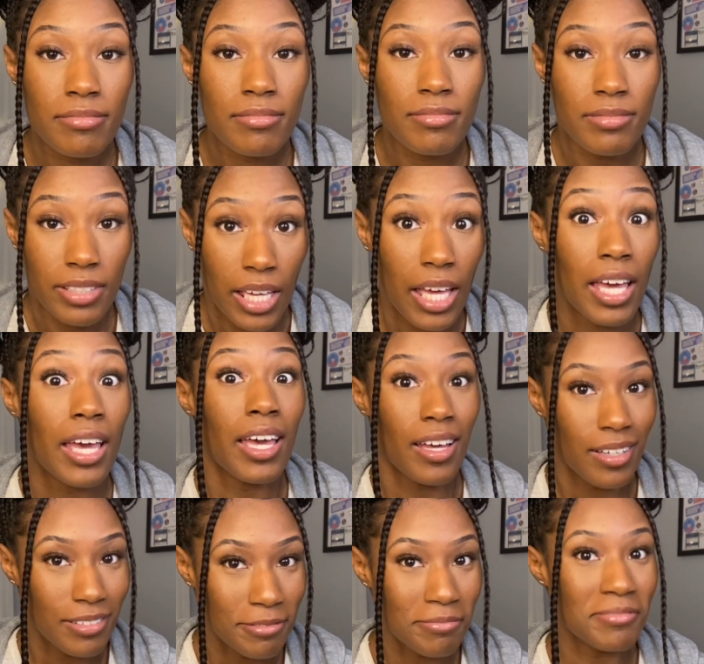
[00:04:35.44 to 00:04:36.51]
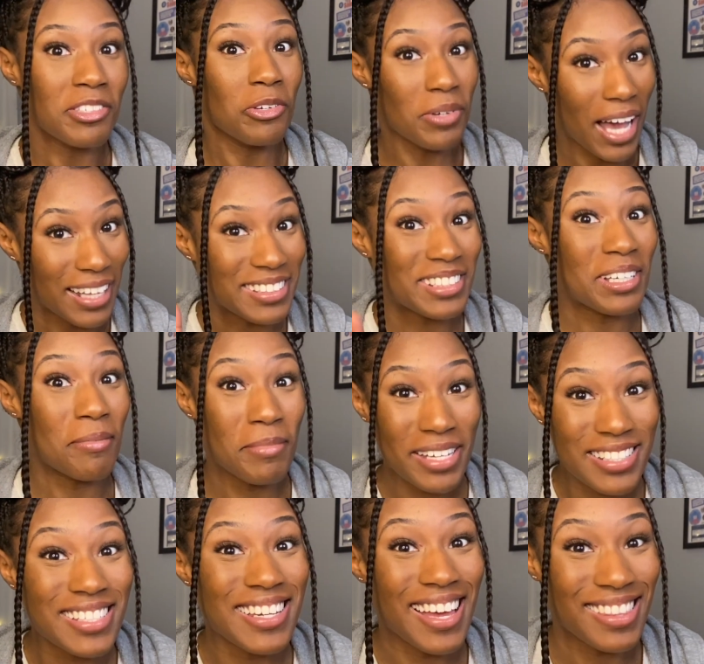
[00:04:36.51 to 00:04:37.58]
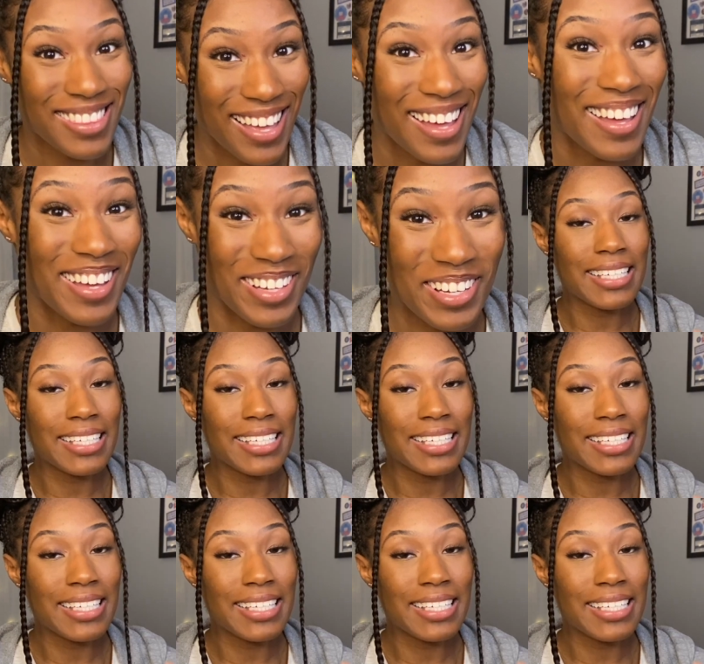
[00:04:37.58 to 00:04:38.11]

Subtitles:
Yeah, you got to commit to that thing.